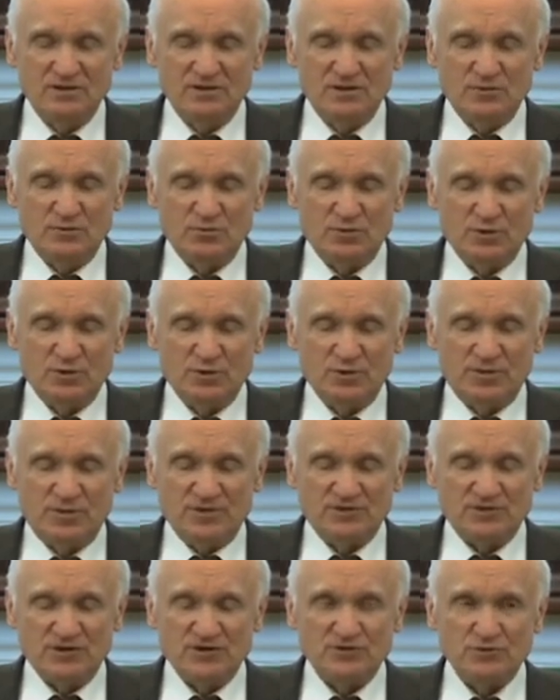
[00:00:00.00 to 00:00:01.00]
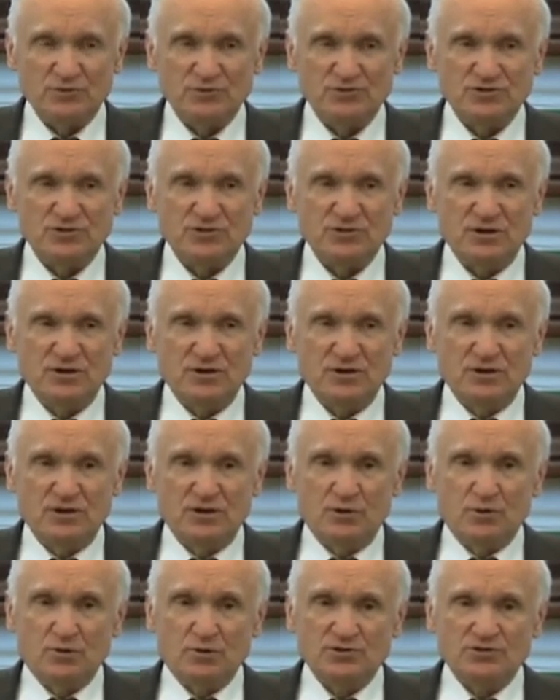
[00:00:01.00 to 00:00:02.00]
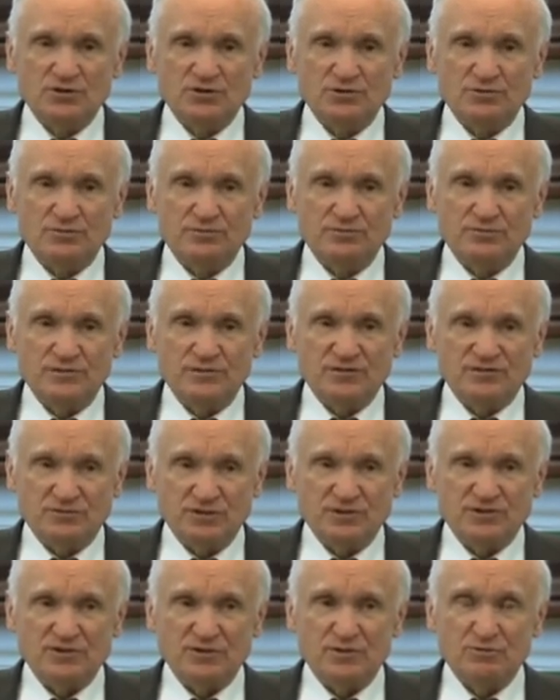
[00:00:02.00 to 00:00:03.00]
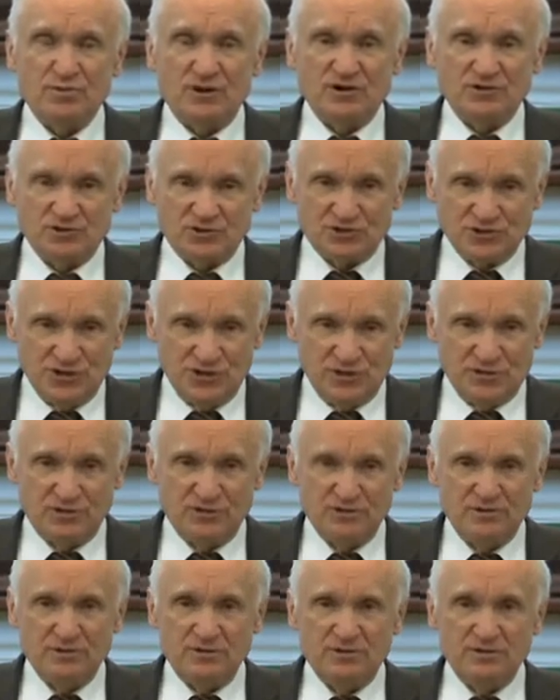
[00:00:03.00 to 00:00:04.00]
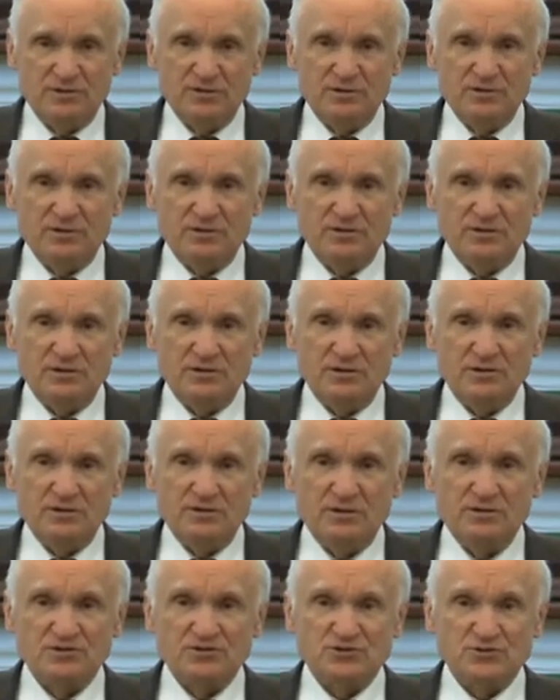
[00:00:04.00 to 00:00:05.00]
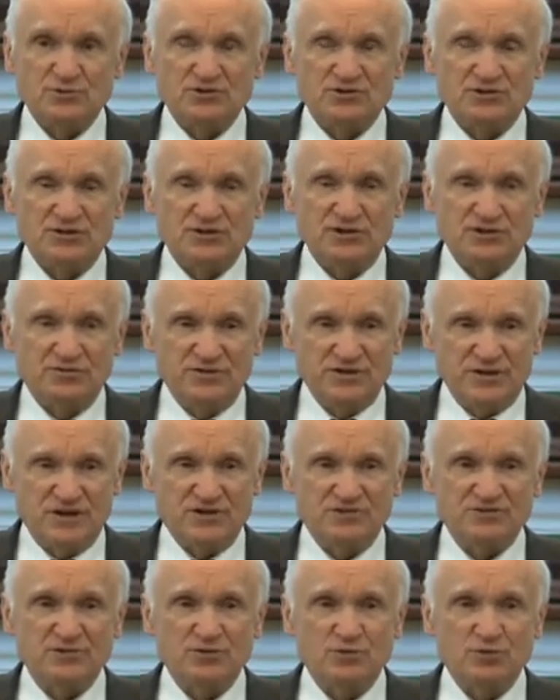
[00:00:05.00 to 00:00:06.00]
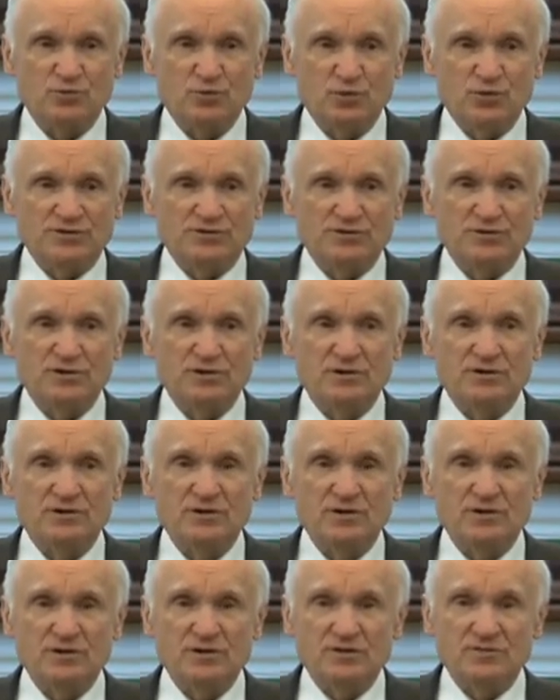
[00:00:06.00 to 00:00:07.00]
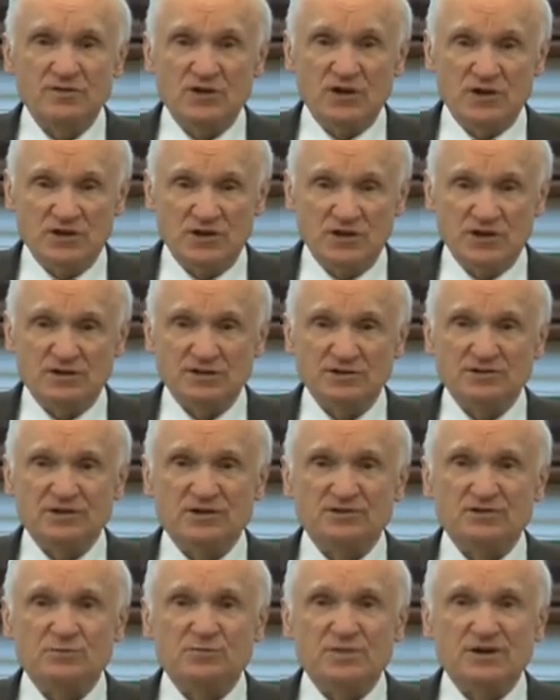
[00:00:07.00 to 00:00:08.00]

for the human love and vice versa, this actually destroys, spiritually